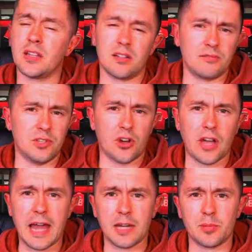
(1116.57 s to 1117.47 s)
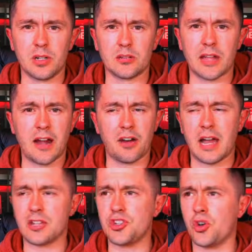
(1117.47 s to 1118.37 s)
young Hannibal,
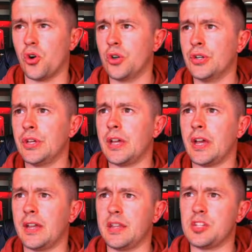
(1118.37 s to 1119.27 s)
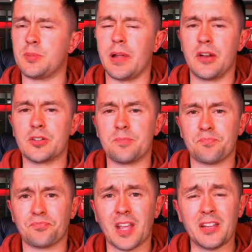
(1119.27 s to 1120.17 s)
Garnacho, these
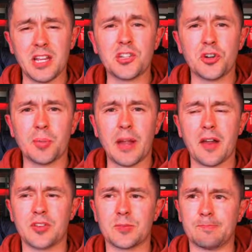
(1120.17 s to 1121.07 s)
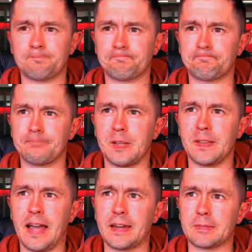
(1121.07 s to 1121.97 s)
are the players
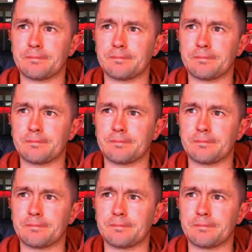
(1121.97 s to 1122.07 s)
that